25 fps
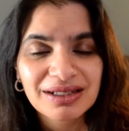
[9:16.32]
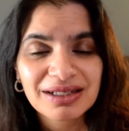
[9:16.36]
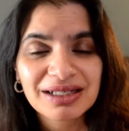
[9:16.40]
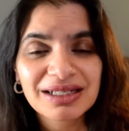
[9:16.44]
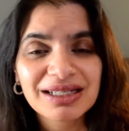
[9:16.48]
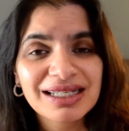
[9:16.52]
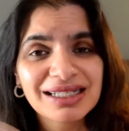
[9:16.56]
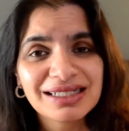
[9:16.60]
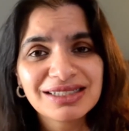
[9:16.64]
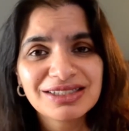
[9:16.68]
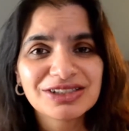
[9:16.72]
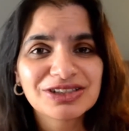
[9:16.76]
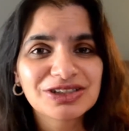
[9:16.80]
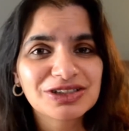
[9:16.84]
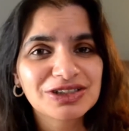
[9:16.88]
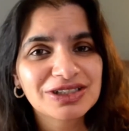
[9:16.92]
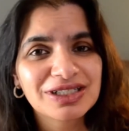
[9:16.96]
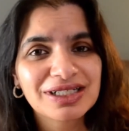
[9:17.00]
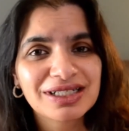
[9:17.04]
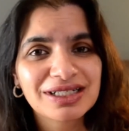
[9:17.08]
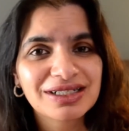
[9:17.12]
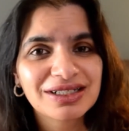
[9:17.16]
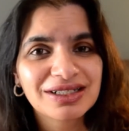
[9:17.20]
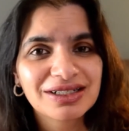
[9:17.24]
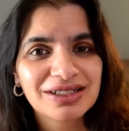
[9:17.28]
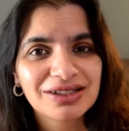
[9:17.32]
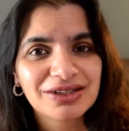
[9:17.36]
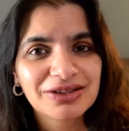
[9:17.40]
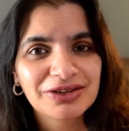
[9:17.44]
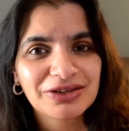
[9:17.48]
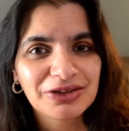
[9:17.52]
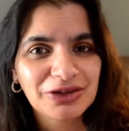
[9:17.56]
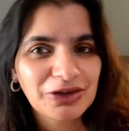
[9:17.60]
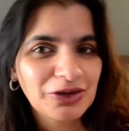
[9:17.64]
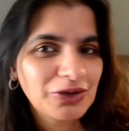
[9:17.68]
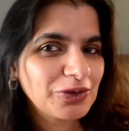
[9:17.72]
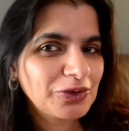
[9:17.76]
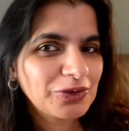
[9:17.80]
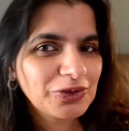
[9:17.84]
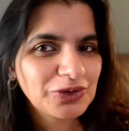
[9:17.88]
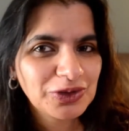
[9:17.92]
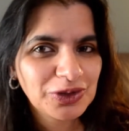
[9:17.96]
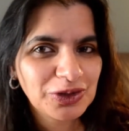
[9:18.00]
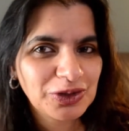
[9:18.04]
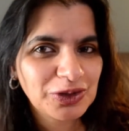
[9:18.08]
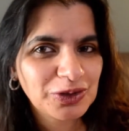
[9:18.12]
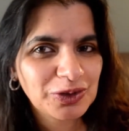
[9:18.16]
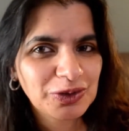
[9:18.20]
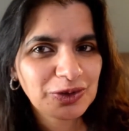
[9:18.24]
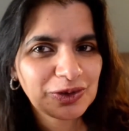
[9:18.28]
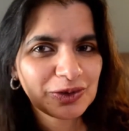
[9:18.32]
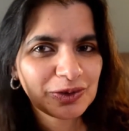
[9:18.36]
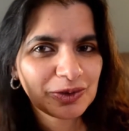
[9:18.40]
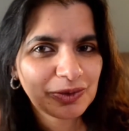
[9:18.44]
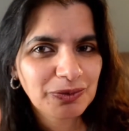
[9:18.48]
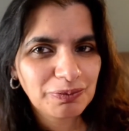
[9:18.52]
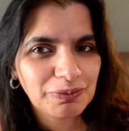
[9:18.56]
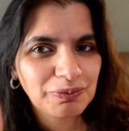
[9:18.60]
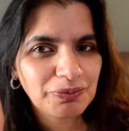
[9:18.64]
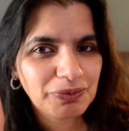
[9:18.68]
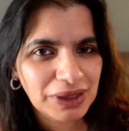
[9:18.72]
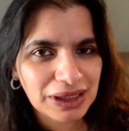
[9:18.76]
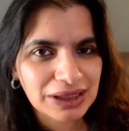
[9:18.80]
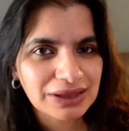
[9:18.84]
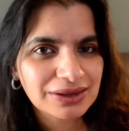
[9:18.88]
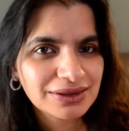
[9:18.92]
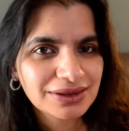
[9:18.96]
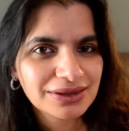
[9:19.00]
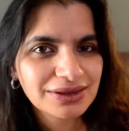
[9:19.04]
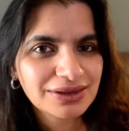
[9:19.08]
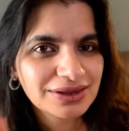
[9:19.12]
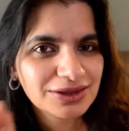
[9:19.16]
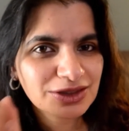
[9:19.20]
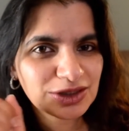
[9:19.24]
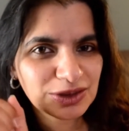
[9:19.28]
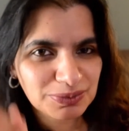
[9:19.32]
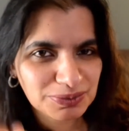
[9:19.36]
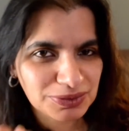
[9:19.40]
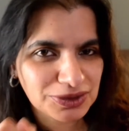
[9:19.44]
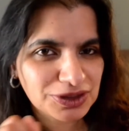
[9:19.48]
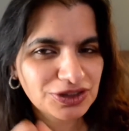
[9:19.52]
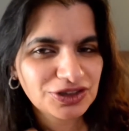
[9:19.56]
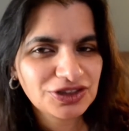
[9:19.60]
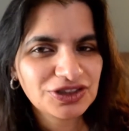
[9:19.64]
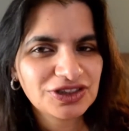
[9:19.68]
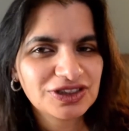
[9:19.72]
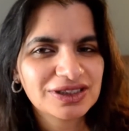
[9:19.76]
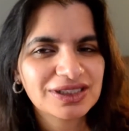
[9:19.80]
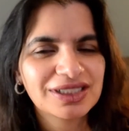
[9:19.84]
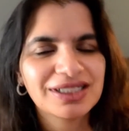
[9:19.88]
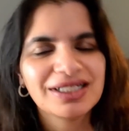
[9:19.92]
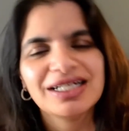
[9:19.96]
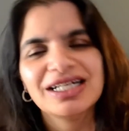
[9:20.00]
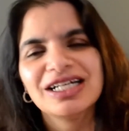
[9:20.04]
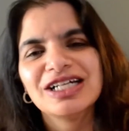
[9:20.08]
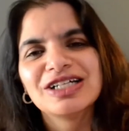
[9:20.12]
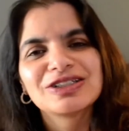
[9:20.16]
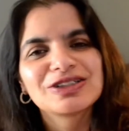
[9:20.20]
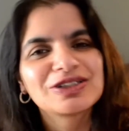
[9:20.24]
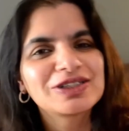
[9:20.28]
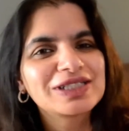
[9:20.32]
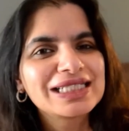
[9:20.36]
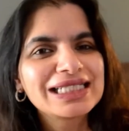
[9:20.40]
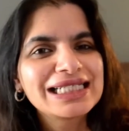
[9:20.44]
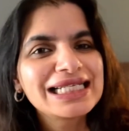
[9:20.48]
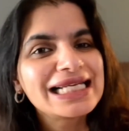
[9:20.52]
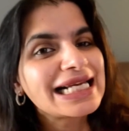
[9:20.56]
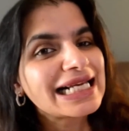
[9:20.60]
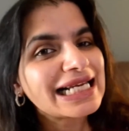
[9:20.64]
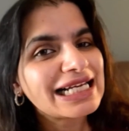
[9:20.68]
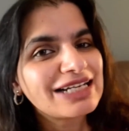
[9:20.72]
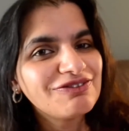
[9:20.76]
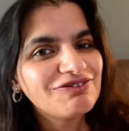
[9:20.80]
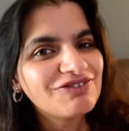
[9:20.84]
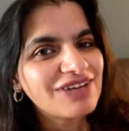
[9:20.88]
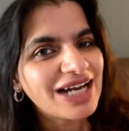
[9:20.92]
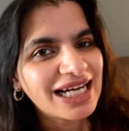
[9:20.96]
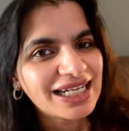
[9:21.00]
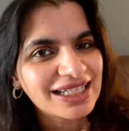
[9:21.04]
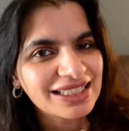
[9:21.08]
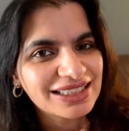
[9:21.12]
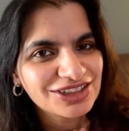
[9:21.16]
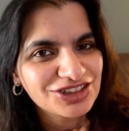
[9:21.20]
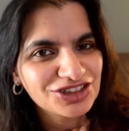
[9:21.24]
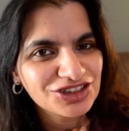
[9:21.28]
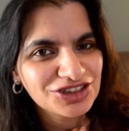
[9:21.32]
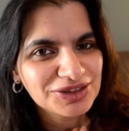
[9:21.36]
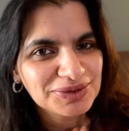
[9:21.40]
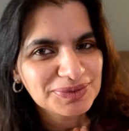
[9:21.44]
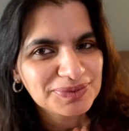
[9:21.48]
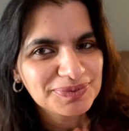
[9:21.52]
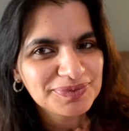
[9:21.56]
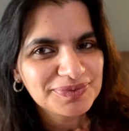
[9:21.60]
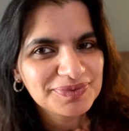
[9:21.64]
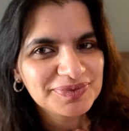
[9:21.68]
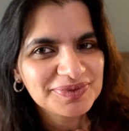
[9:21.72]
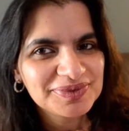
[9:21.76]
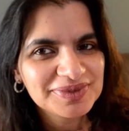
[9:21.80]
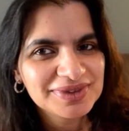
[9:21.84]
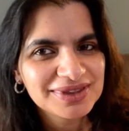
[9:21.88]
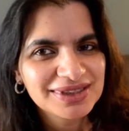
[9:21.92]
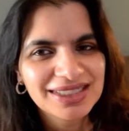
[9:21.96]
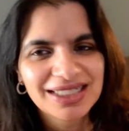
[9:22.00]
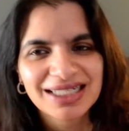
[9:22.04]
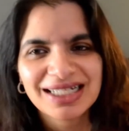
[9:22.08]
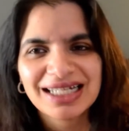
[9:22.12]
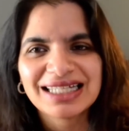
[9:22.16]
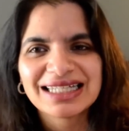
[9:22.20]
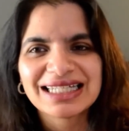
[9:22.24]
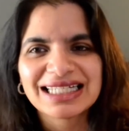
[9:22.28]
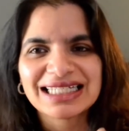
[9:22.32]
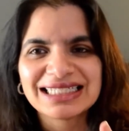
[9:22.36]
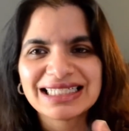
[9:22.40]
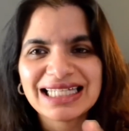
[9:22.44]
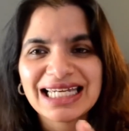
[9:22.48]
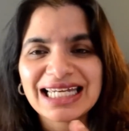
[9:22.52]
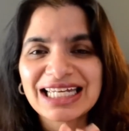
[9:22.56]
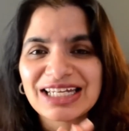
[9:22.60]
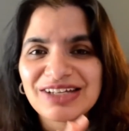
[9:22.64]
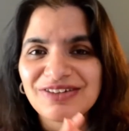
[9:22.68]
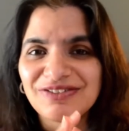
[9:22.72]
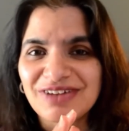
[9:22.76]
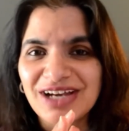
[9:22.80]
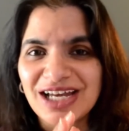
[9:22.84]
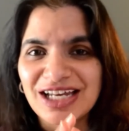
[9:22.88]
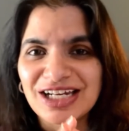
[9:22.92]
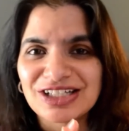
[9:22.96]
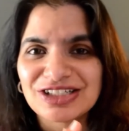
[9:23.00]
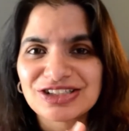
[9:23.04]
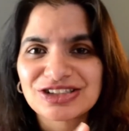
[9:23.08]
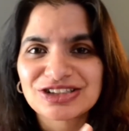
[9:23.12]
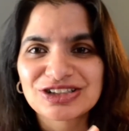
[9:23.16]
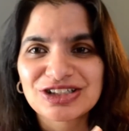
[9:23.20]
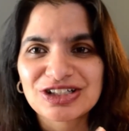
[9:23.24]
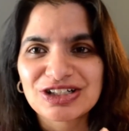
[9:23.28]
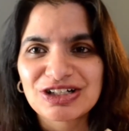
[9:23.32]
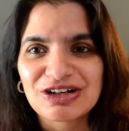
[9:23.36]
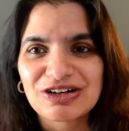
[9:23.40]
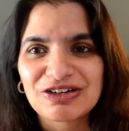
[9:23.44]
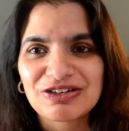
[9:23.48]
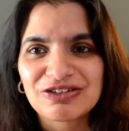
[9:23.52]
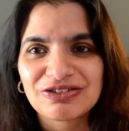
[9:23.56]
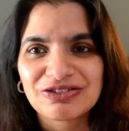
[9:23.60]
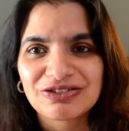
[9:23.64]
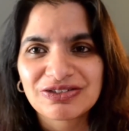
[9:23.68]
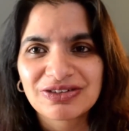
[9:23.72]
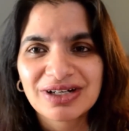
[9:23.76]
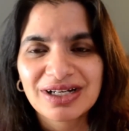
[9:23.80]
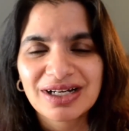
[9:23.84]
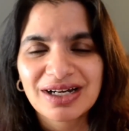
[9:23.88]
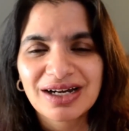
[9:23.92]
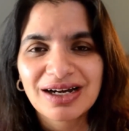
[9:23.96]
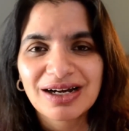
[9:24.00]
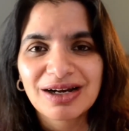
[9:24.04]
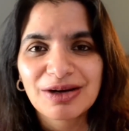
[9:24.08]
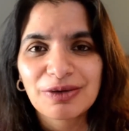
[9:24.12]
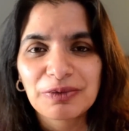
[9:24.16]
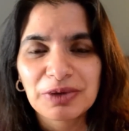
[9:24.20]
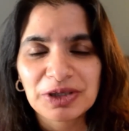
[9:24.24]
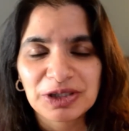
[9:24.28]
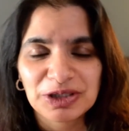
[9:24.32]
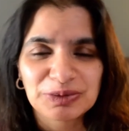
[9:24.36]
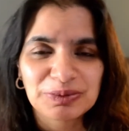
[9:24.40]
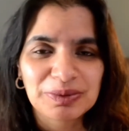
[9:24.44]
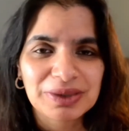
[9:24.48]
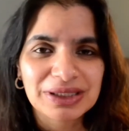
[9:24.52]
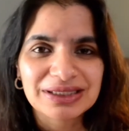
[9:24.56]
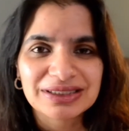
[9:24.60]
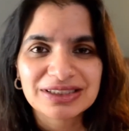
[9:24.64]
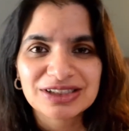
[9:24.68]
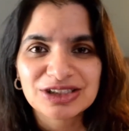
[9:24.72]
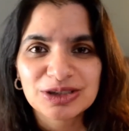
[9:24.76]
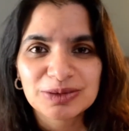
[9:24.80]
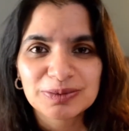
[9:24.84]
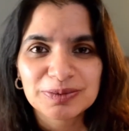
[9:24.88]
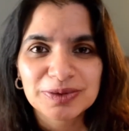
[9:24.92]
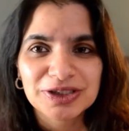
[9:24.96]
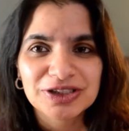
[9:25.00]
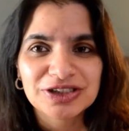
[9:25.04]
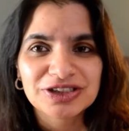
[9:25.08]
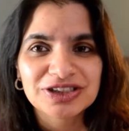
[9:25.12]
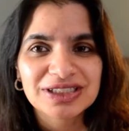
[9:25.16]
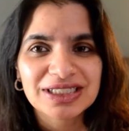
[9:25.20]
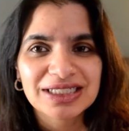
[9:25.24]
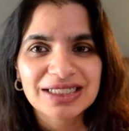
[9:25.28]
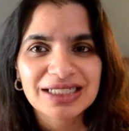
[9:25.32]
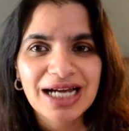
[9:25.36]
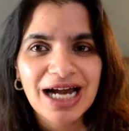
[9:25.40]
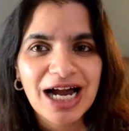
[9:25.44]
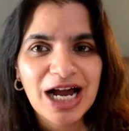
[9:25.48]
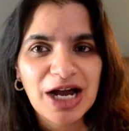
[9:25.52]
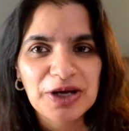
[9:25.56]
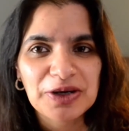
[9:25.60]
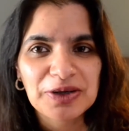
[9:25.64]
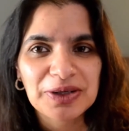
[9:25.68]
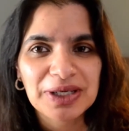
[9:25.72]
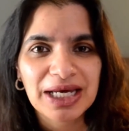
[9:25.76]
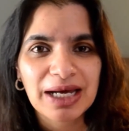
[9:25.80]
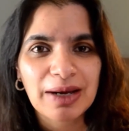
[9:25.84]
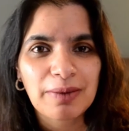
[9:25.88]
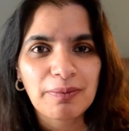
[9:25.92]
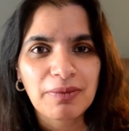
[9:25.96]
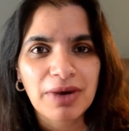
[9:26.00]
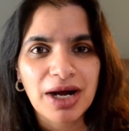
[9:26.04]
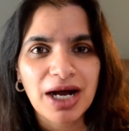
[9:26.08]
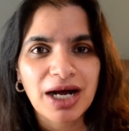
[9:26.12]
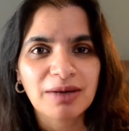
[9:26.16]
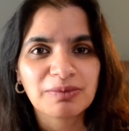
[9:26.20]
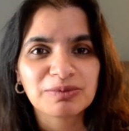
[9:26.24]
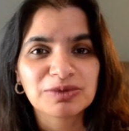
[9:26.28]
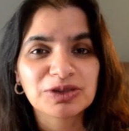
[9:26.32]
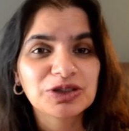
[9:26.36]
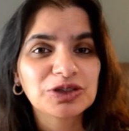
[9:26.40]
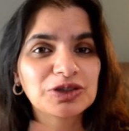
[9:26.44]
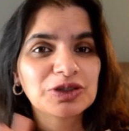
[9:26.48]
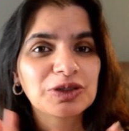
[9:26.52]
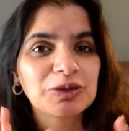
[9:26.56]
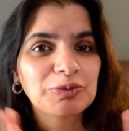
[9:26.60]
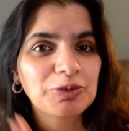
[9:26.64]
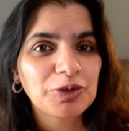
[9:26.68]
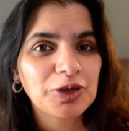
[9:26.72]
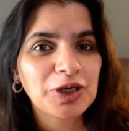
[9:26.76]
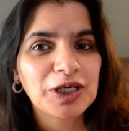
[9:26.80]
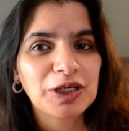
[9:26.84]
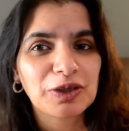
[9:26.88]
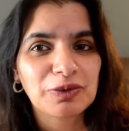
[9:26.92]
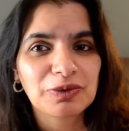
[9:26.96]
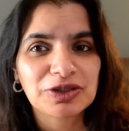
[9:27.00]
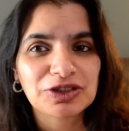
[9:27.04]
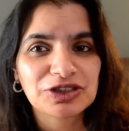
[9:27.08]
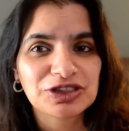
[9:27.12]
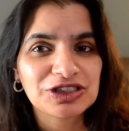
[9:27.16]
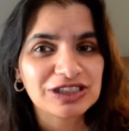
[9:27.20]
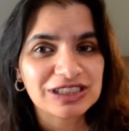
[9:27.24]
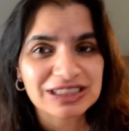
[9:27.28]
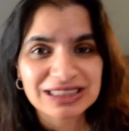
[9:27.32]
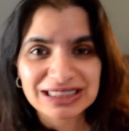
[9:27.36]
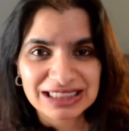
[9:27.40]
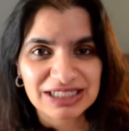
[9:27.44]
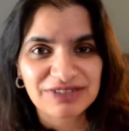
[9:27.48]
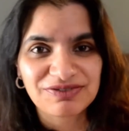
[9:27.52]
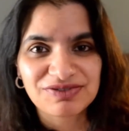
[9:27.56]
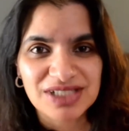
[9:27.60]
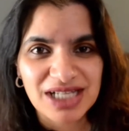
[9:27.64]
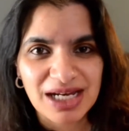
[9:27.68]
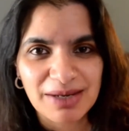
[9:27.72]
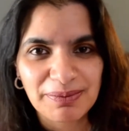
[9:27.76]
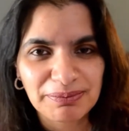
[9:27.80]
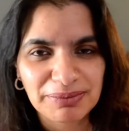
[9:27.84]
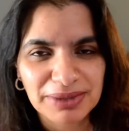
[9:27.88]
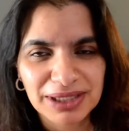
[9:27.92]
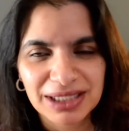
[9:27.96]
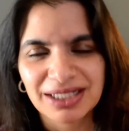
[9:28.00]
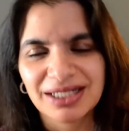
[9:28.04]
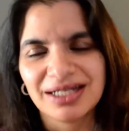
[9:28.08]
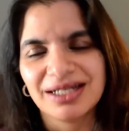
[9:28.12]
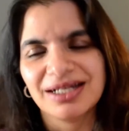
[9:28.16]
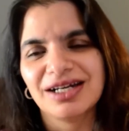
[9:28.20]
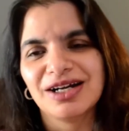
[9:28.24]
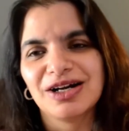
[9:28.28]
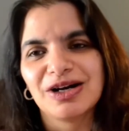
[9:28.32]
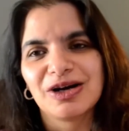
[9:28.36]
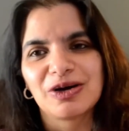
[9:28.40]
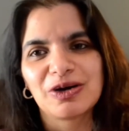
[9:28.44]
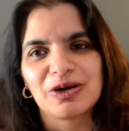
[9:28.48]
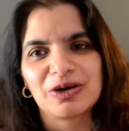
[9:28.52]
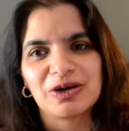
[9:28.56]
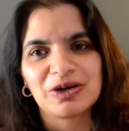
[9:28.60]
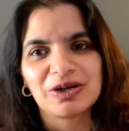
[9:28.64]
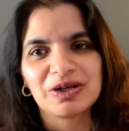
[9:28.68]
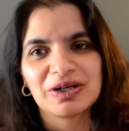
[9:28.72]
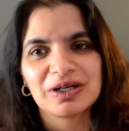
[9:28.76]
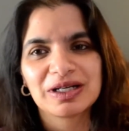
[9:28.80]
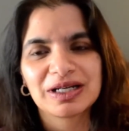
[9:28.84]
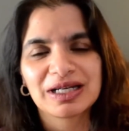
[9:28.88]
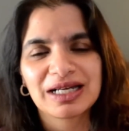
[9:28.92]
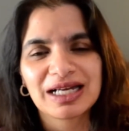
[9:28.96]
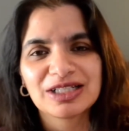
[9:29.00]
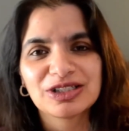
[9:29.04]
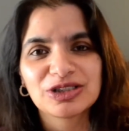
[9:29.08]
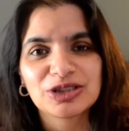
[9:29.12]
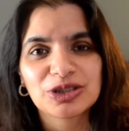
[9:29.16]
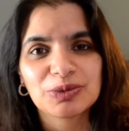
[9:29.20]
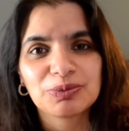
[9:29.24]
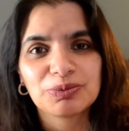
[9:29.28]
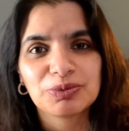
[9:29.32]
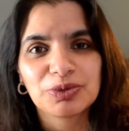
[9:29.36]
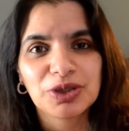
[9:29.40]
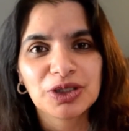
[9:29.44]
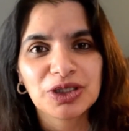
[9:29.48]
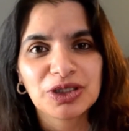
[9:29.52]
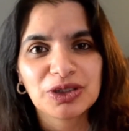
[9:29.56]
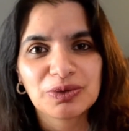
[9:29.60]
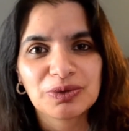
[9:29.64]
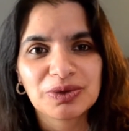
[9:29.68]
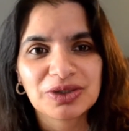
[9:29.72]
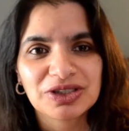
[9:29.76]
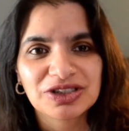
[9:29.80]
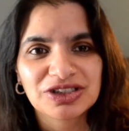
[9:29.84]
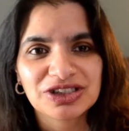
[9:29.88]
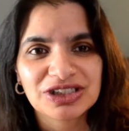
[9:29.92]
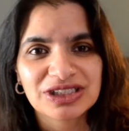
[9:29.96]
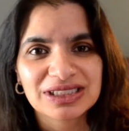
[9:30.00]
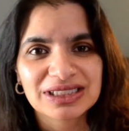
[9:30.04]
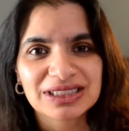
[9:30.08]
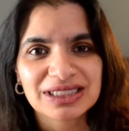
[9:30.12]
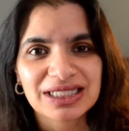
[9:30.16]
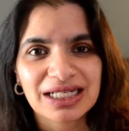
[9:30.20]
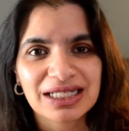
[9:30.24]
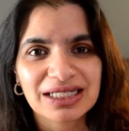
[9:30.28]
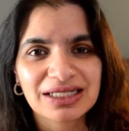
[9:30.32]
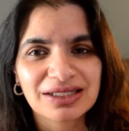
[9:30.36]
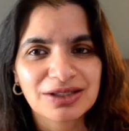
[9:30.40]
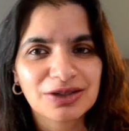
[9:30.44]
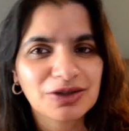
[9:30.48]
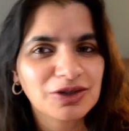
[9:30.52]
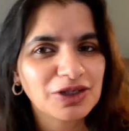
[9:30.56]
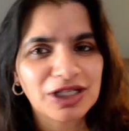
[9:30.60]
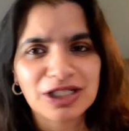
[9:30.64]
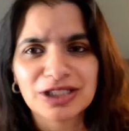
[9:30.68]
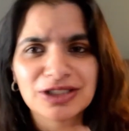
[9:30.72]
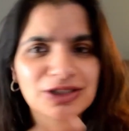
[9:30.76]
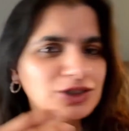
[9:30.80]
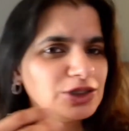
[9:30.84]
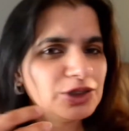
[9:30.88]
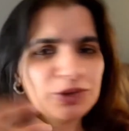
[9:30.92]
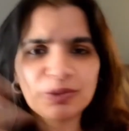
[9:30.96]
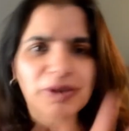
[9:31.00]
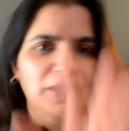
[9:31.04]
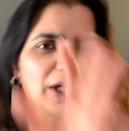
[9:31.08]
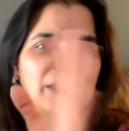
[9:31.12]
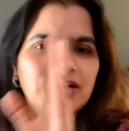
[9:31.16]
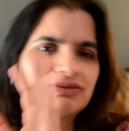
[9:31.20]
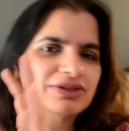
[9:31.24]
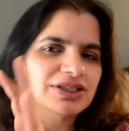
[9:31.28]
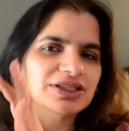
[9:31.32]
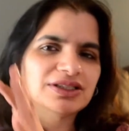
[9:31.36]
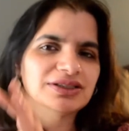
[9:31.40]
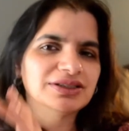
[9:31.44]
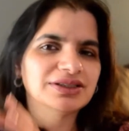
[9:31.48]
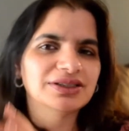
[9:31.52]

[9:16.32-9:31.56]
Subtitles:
Kids know your buttons to push, so they take advantage. They take advantage of which buttons to push and how to get mom to a point where she just gives up, or get to a point where she's like, okay, do whatever.